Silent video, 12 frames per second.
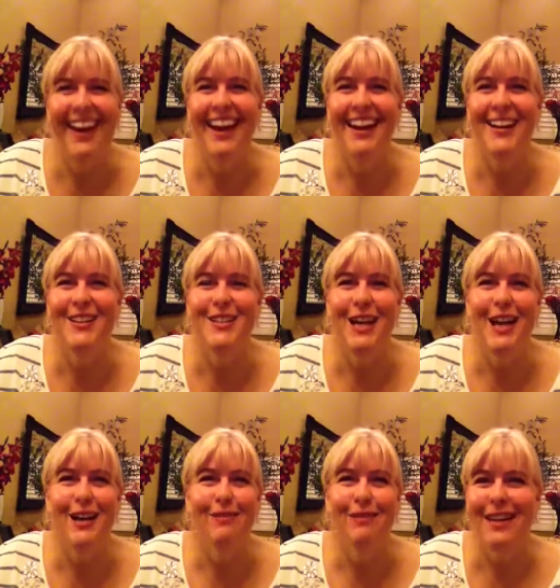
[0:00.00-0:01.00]
and
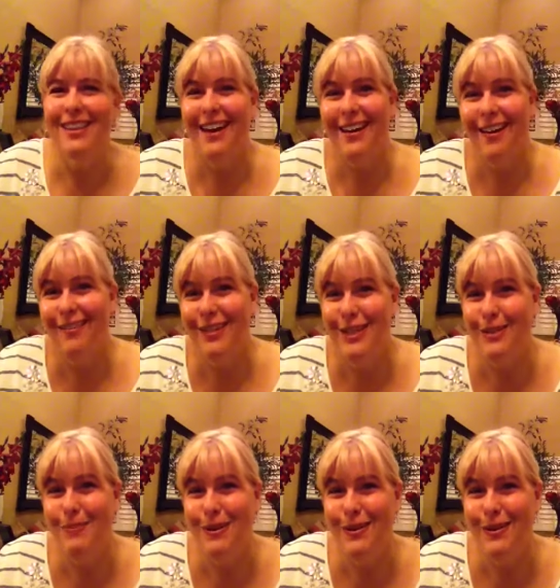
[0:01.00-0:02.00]
um, lick that off a
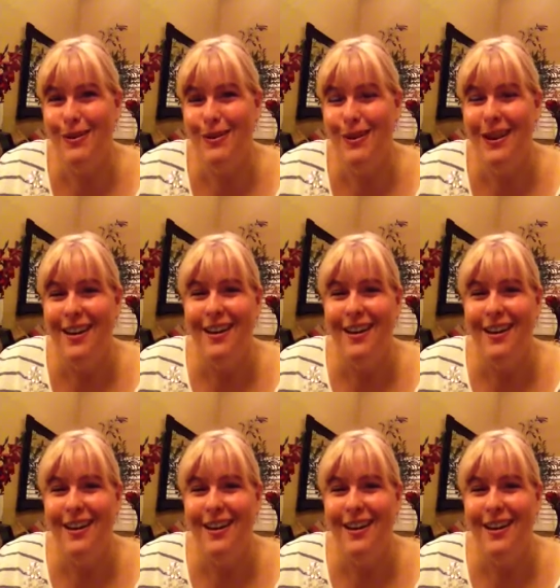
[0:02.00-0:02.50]
spoon.